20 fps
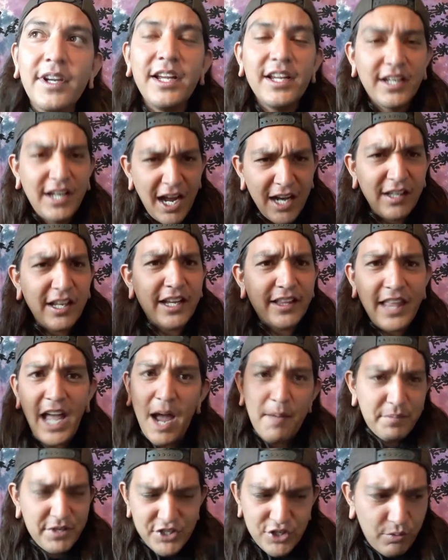Kind of like
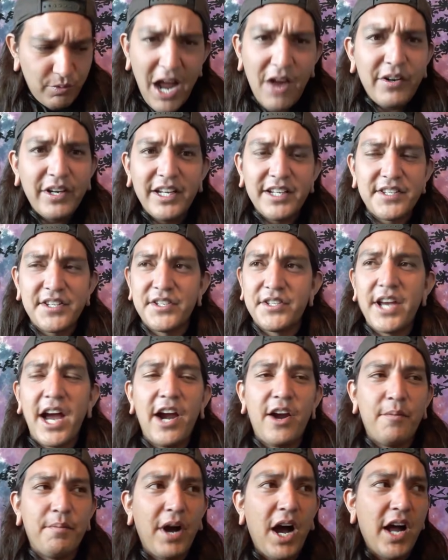that, but surrounding its
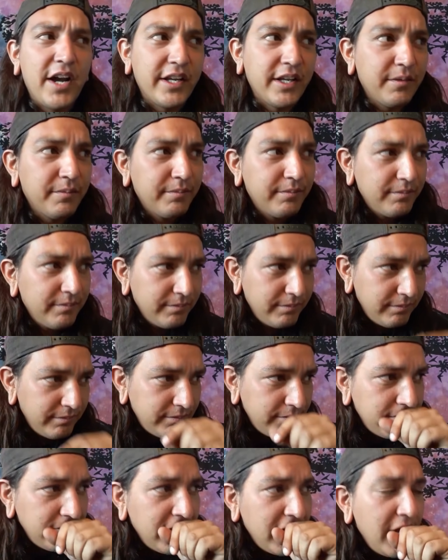entire body.
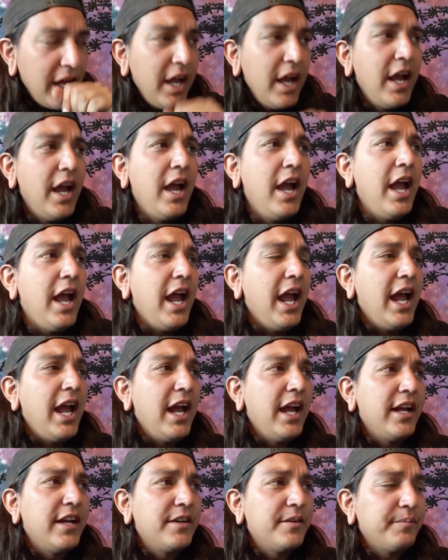
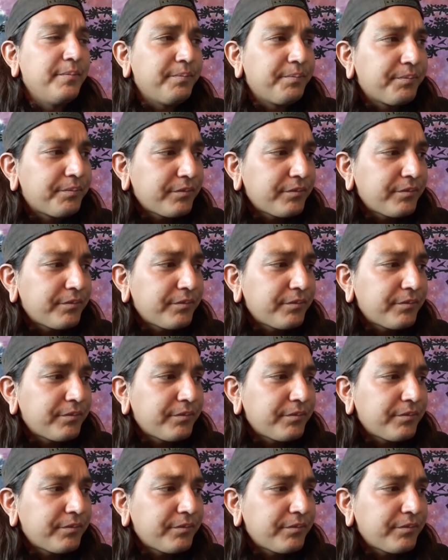And